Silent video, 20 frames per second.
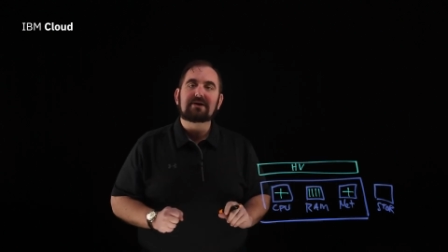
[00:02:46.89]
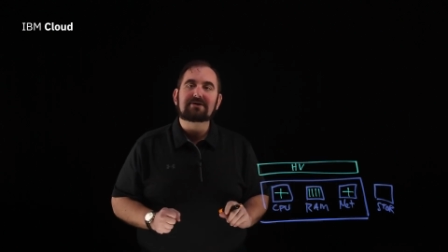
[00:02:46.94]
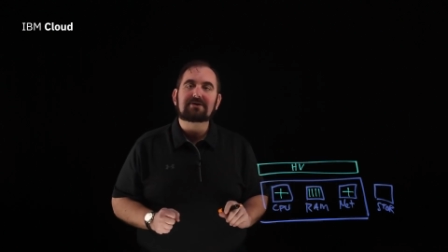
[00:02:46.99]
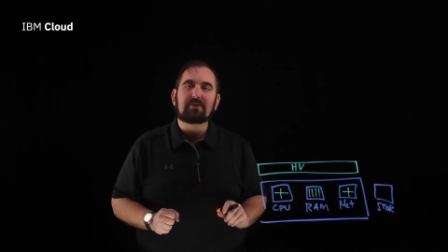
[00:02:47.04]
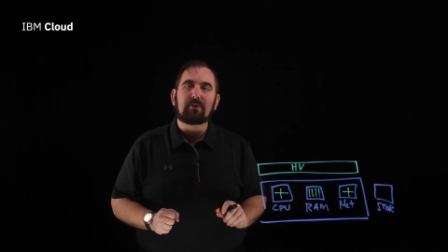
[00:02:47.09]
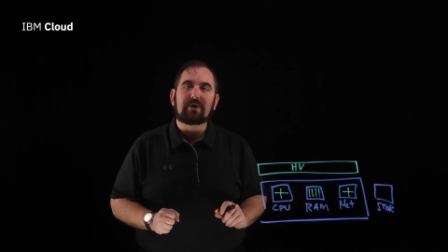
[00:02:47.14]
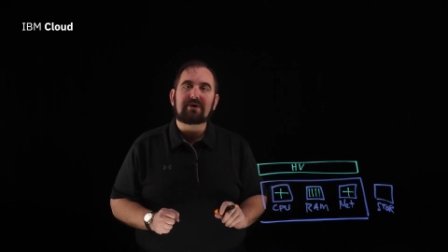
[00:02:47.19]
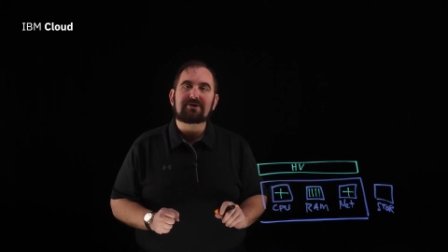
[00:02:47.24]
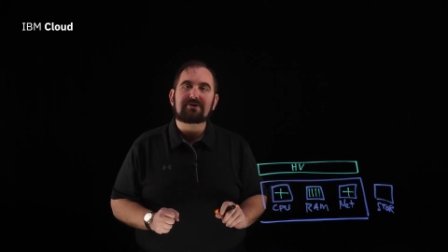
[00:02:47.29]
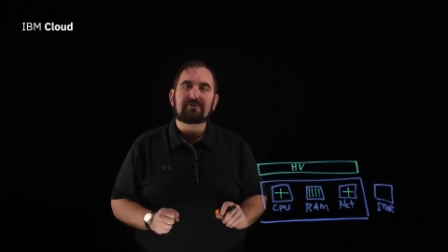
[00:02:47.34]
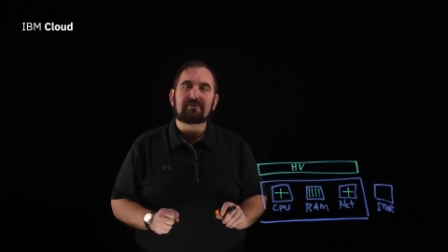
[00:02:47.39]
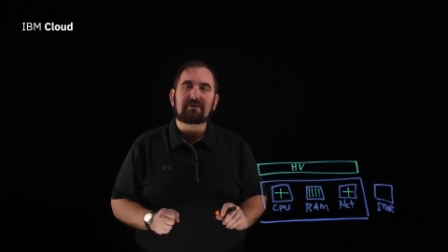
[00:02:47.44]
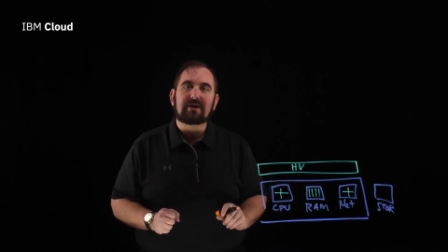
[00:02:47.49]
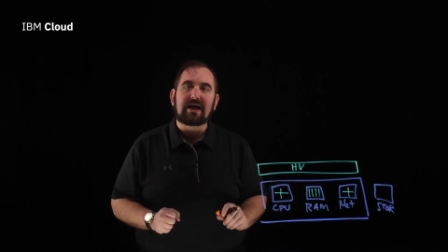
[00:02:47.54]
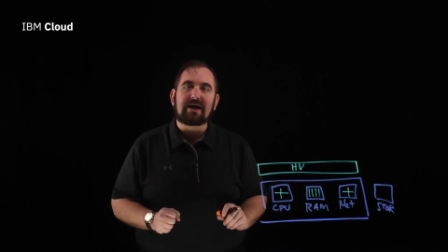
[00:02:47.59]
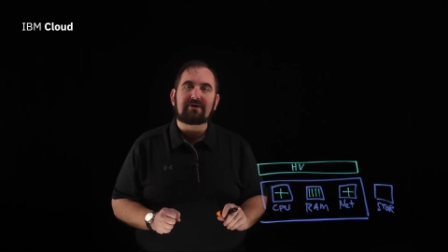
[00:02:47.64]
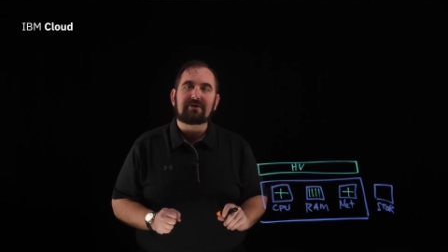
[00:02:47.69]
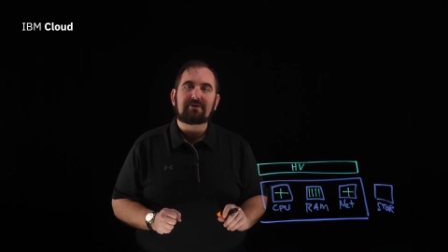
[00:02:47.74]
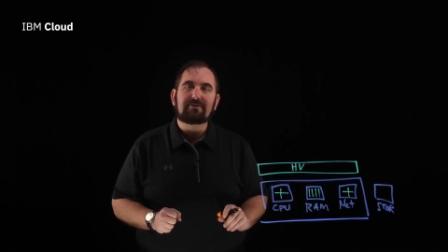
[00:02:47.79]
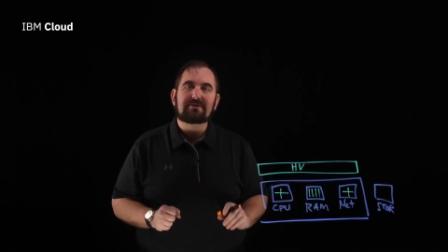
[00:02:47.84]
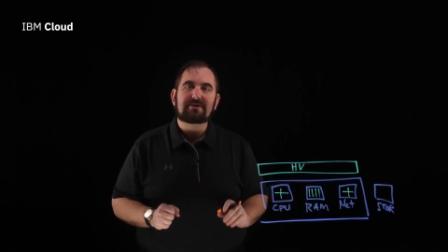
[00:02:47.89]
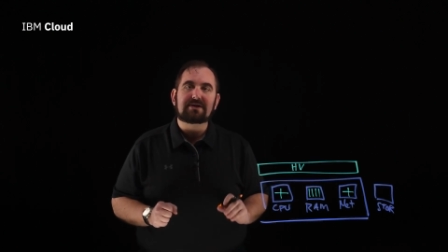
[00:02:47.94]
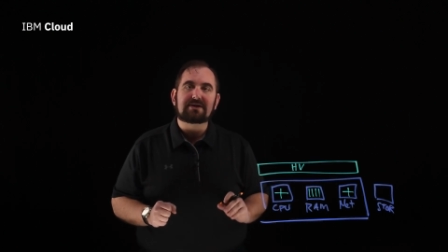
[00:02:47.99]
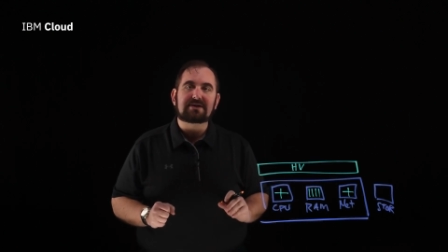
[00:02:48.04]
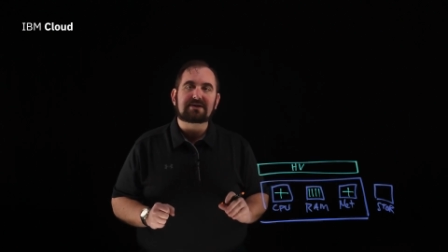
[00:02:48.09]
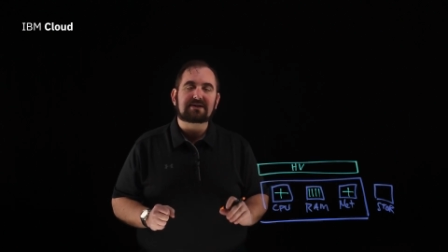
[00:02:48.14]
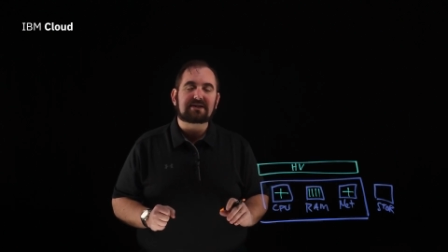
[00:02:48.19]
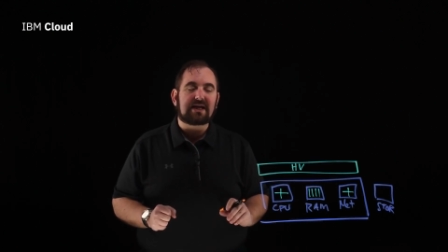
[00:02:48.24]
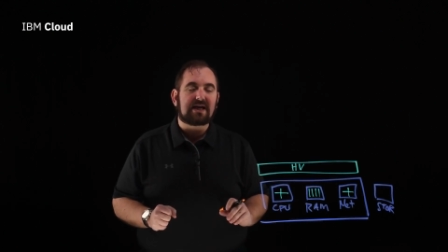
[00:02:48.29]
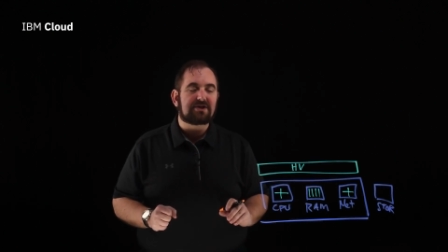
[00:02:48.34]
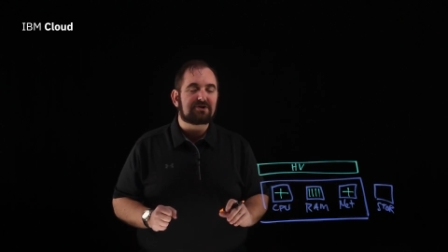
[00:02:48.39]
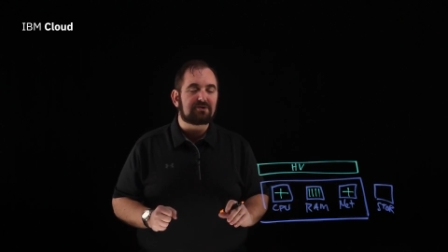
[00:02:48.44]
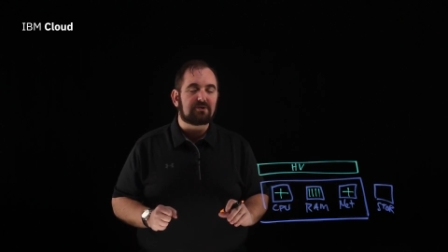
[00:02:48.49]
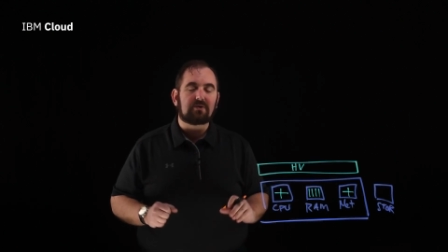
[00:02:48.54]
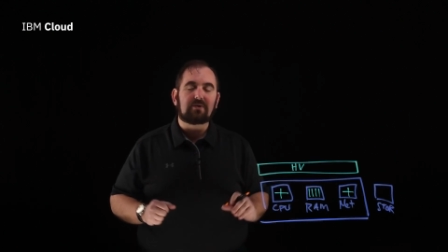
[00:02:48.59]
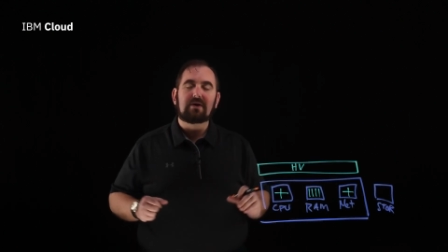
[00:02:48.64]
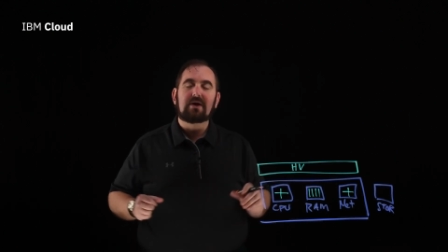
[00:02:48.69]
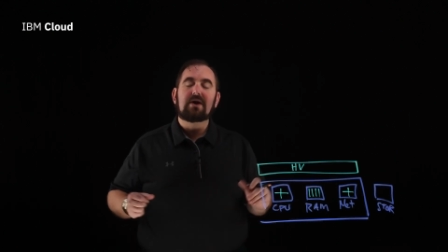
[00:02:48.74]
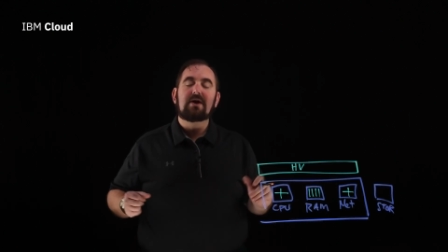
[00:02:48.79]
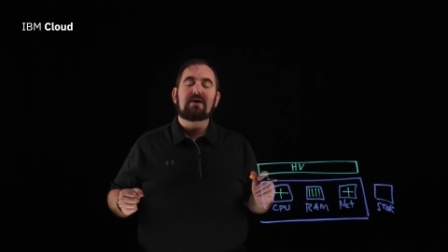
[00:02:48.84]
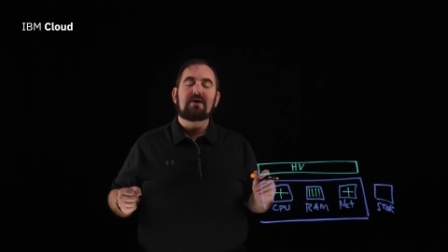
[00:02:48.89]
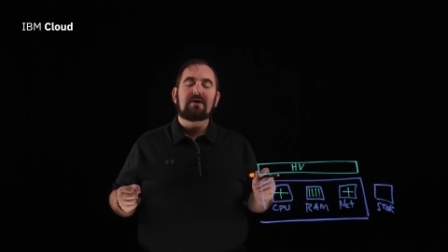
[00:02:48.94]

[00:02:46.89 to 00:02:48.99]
is going to allow you to schedule